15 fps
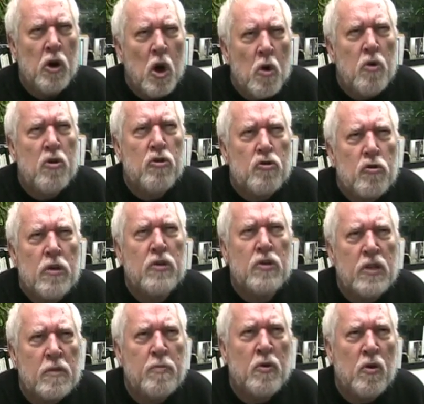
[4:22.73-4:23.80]
no nutrients,
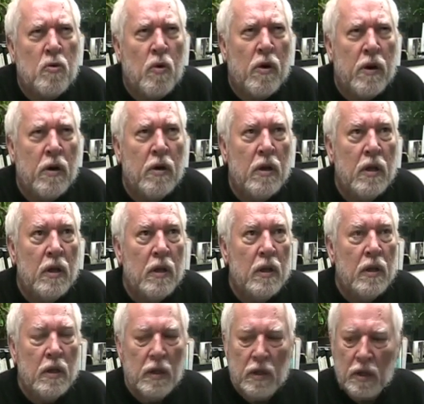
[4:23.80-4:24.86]
just pure water,
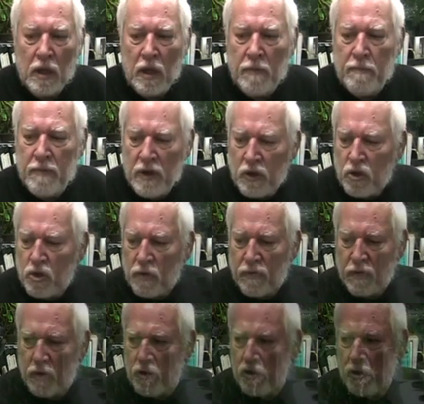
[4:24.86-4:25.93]
a miniature
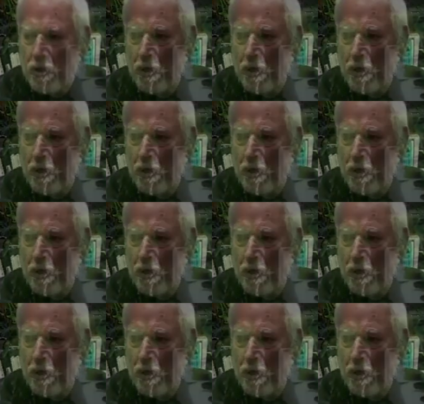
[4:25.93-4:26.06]
version